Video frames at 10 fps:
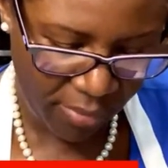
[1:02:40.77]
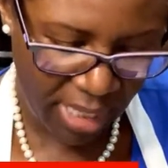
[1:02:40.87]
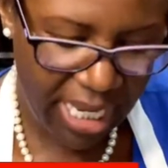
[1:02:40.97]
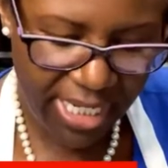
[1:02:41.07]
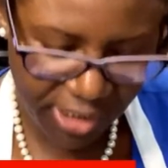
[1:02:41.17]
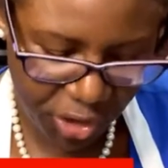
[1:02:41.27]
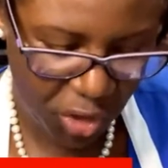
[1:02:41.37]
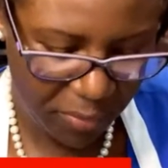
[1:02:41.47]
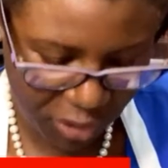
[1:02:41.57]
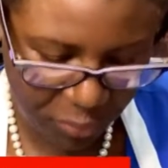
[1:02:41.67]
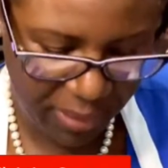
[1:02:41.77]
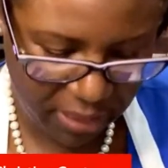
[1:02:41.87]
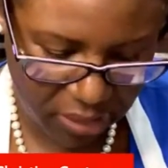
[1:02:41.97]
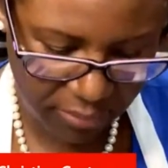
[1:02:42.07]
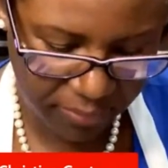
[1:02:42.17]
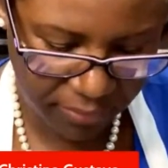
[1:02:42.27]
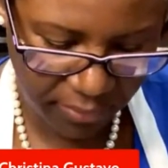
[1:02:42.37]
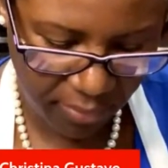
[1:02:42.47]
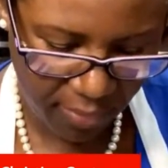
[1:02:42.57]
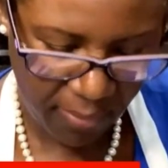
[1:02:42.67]
It is so much better.
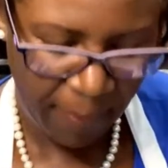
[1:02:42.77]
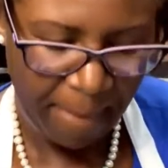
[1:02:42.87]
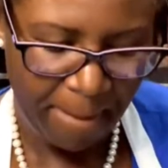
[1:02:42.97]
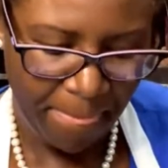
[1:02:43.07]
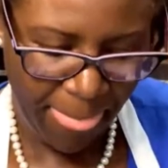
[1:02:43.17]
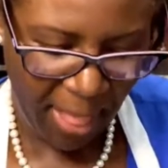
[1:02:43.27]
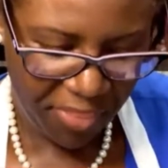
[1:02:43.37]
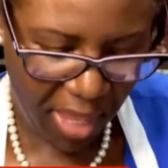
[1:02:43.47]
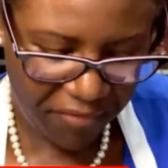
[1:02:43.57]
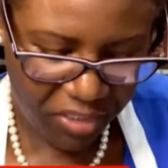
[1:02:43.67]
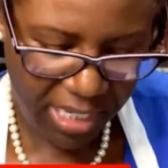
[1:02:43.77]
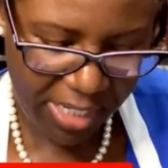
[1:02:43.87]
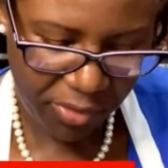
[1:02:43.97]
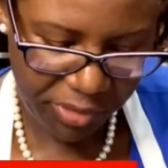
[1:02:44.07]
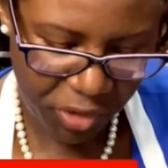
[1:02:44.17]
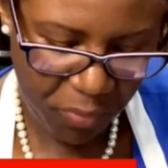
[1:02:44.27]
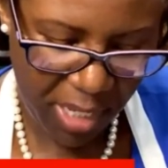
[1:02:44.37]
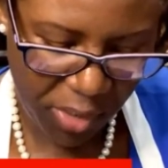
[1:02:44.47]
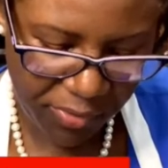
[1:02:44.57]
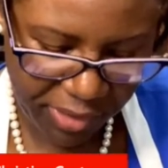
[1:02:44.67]
The avocado, the
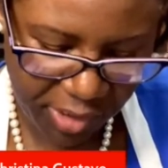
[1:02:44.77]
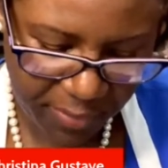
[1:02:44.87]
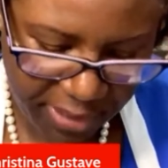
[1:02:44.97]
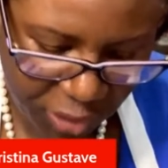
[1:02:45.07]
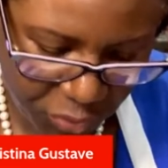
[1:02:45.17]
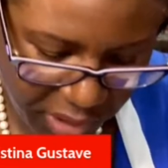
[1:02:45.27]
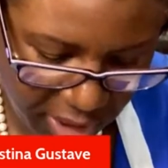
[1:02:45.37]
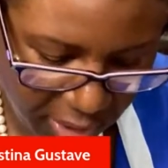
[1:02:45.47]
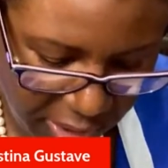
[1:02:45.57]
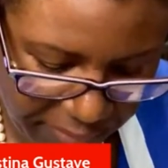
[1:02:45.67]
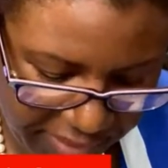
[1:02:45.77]
tomato, and the spinach really calm it